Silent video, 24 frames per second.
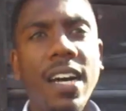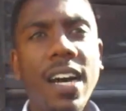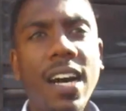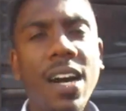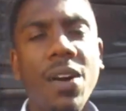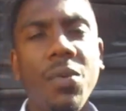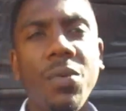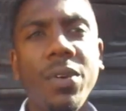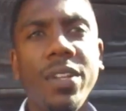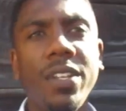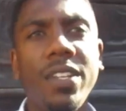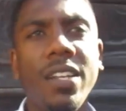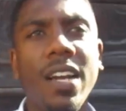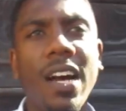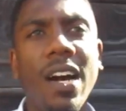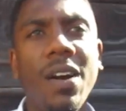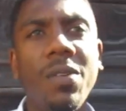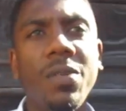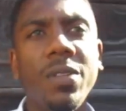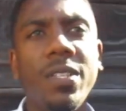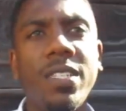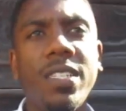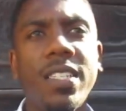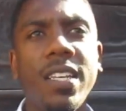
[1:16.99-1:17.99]
I would I
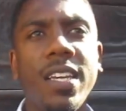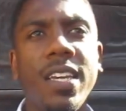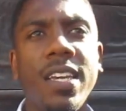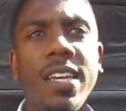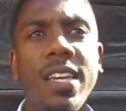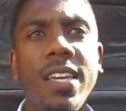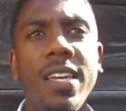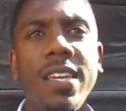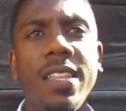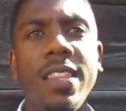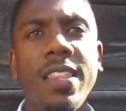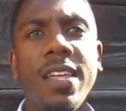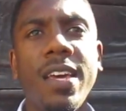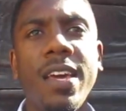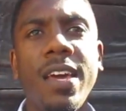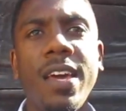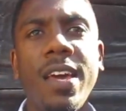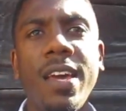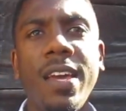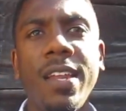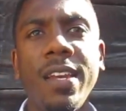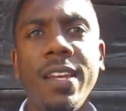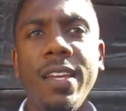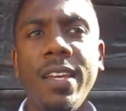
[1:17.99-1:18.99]
would say
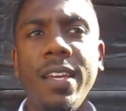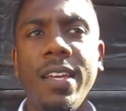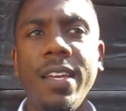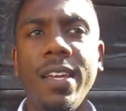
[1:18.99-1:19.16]
that